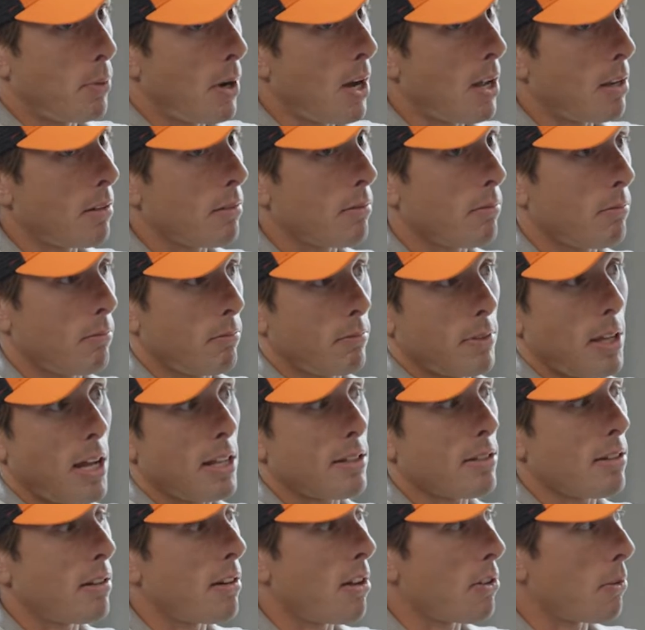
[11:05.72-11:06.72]
but
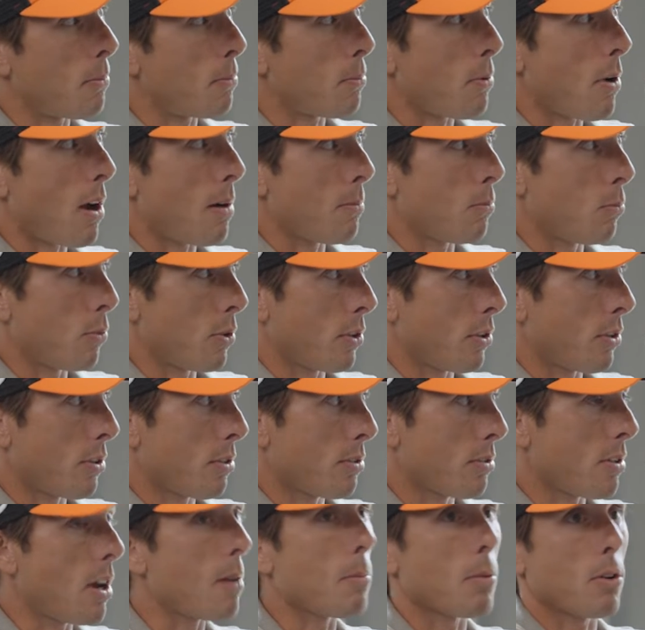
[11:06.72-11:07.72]
that's another problem with
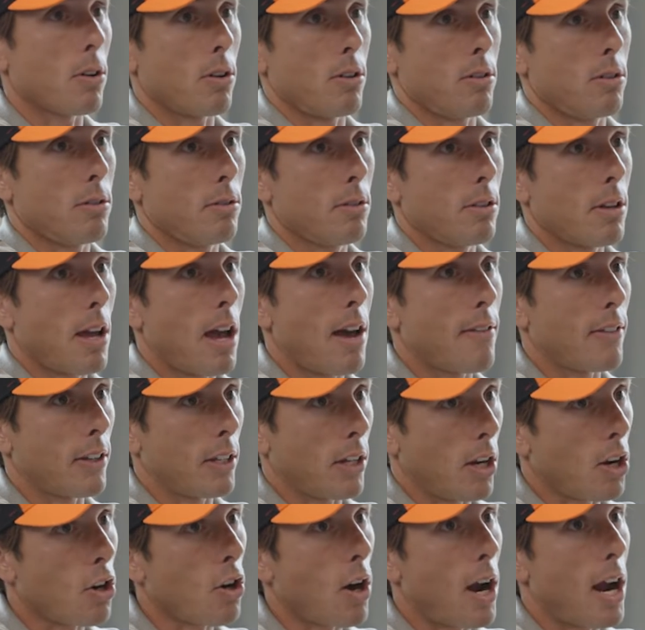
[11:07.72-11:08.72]
Summer
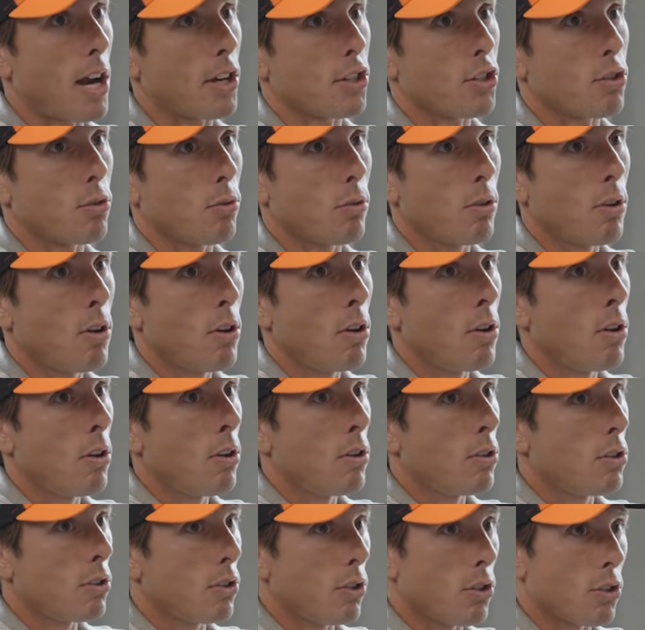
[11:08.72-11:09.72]
having a crash.
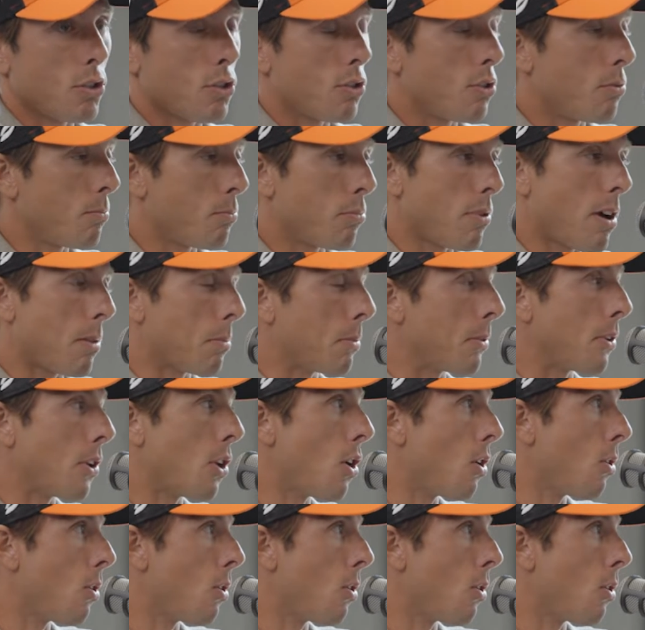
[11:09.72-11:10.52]
There's probably